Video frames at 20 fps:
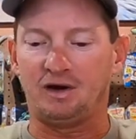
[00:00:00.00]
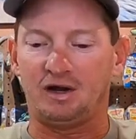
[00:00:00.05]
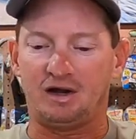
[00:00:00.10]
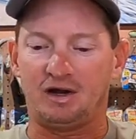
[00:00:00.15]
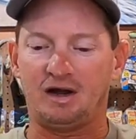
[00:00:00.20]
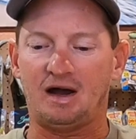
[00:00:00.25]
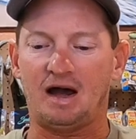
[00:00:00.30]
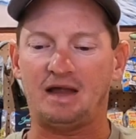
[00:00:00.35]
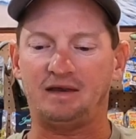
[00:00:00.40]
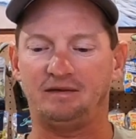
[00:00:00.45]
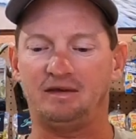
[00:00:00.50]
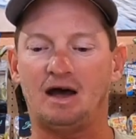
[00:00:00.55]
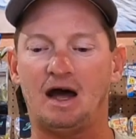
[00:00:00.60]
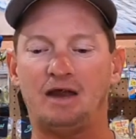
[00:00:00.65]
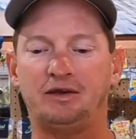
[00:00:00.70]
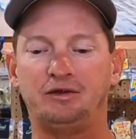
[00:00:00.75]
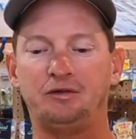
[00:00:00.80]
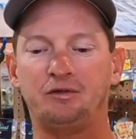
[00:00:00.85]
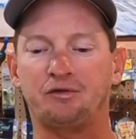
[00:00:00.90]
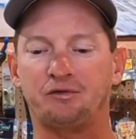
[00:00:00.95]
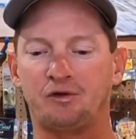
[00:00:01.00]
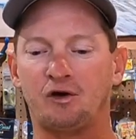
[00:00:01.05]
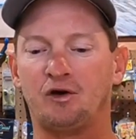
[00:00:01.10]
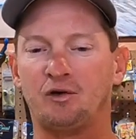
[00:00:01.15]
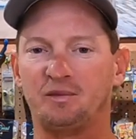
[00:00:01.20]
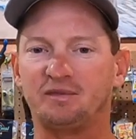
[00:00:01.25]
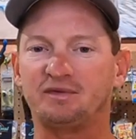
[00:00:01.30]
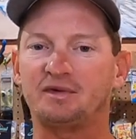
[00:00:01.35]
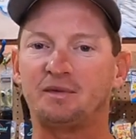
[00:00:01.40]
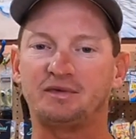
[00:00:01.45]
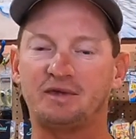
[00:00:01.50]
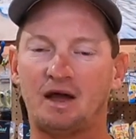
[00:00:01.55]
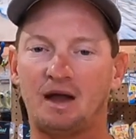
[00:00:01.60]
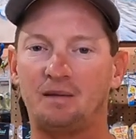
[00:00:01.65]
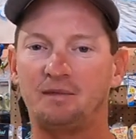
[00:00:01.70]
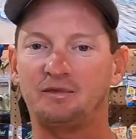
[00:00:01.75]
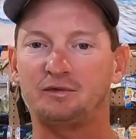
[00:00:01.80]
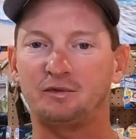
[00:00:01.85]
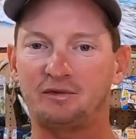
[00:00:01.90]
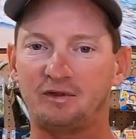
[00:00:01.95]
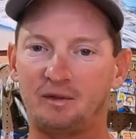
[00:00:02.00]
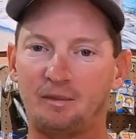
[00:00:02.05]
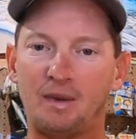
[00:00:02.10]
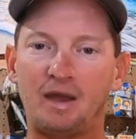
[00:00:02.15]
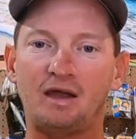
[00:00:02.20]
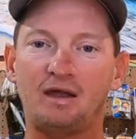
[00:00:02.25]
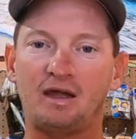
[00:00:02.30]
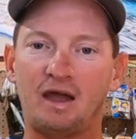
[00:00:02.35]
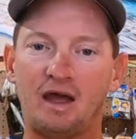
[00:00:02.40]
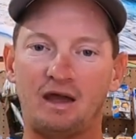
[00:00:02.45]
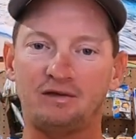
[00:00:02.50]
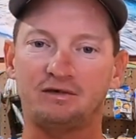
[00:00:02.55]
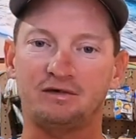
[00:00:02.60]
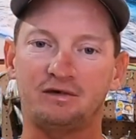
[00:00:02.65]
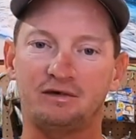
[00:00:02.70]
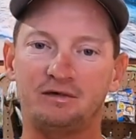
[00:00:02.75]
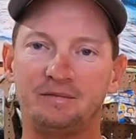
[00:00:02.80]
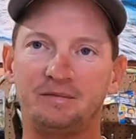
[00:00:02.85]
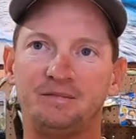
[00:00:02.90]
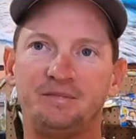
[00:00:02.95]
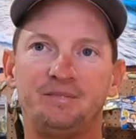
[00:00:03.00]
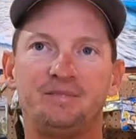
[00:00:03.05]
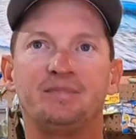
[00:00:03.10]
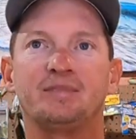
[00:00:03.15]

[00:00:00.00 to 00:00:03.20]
I do throw them sometimes with the bait caster,